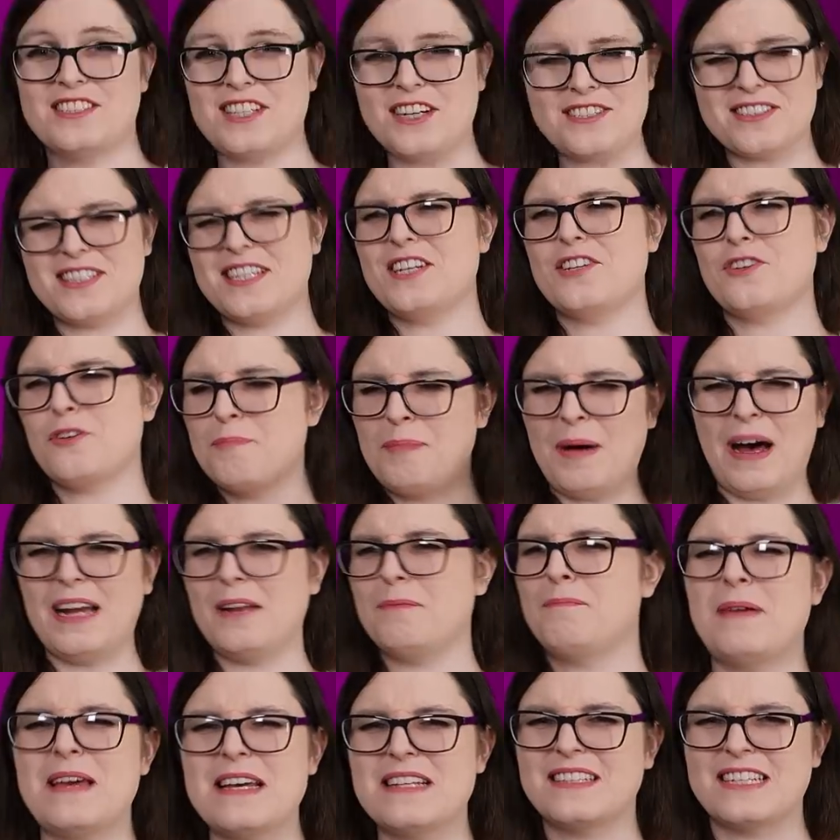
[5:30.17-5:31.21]
Seriously, you're bad
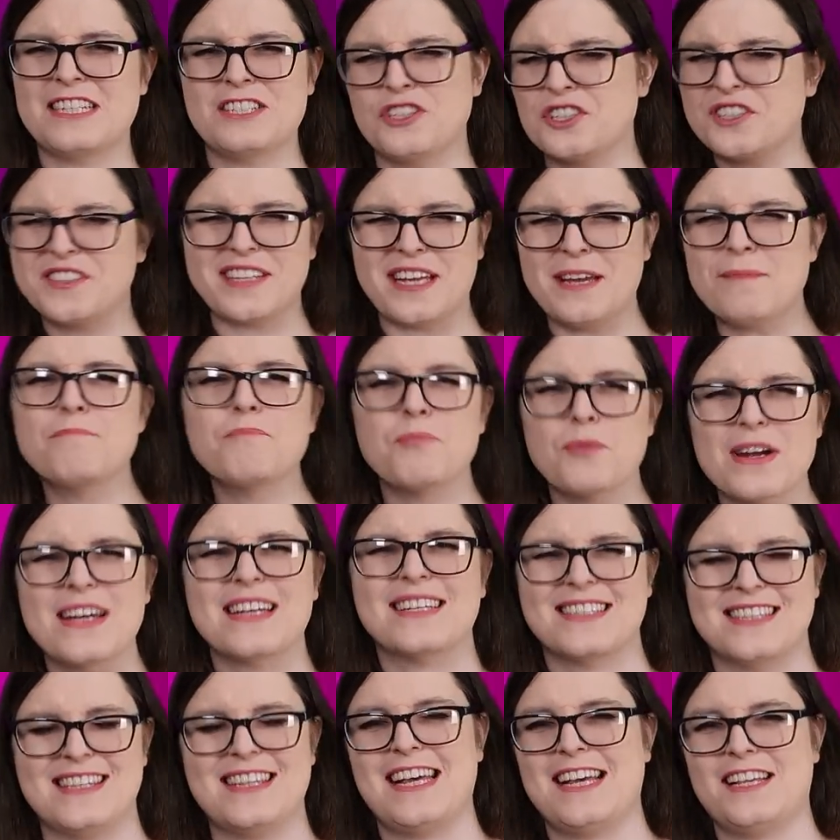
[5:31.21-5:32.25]
at painting. Just
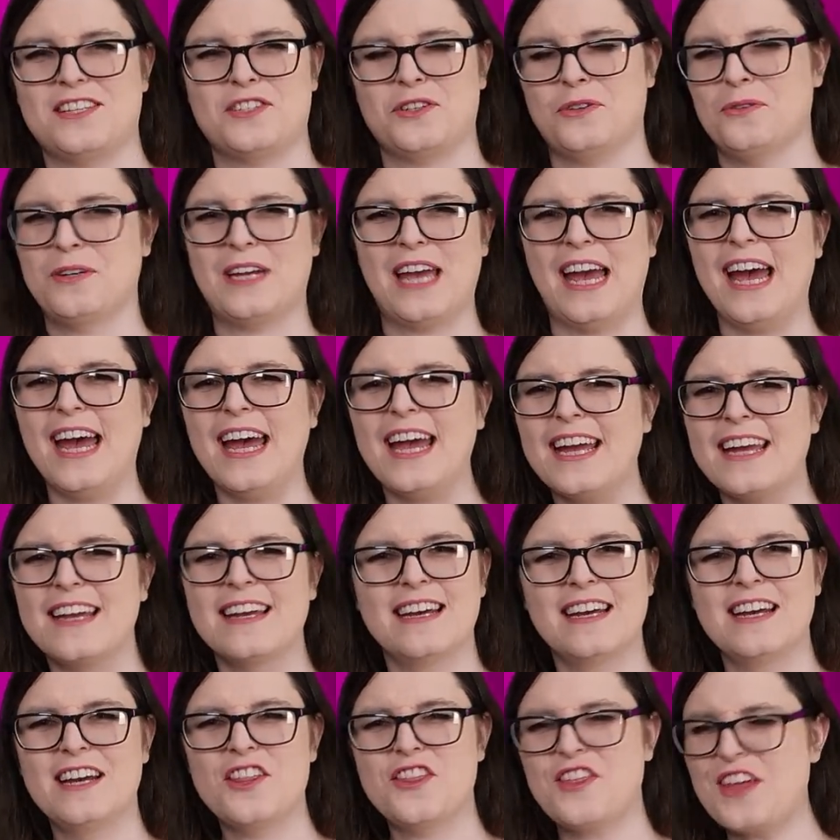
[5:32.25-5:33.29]
embrace this, okay?
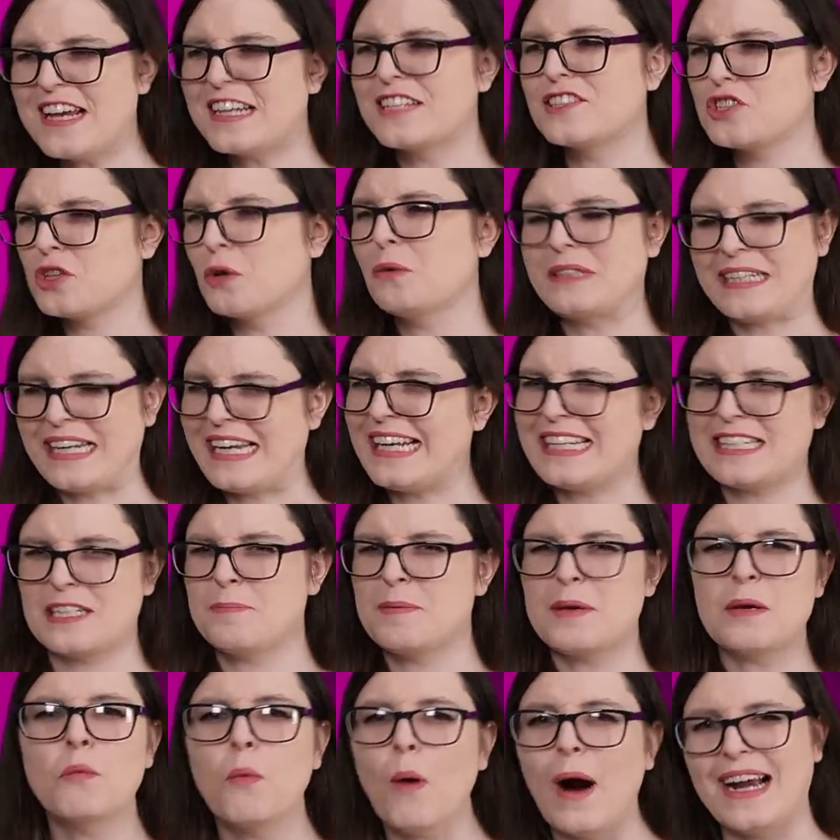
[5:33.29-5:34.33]
Things don't need to
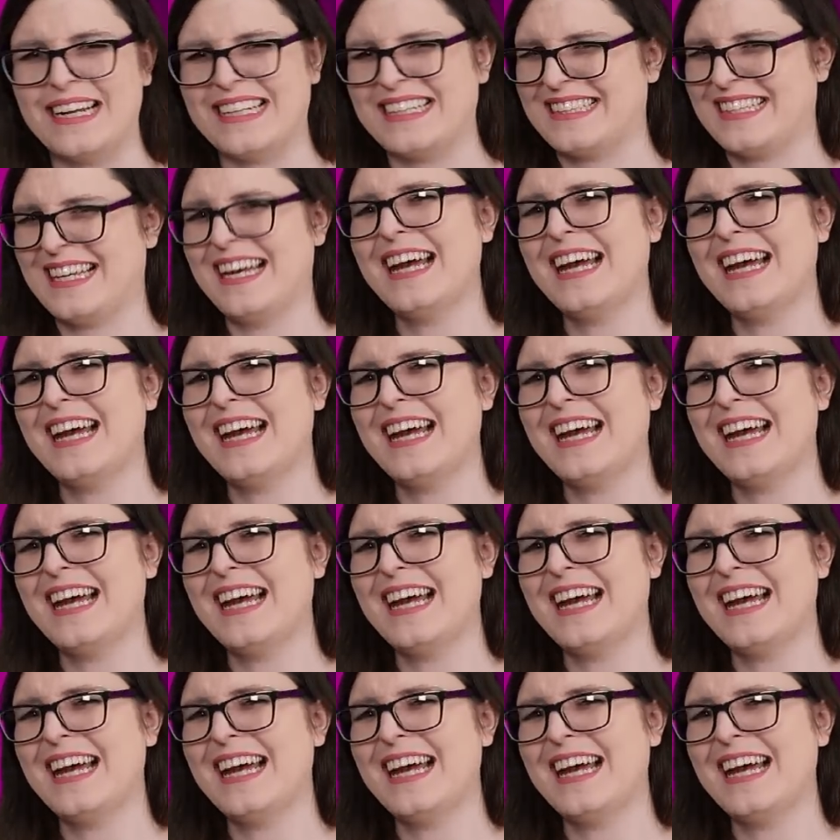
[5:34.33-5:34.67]
be white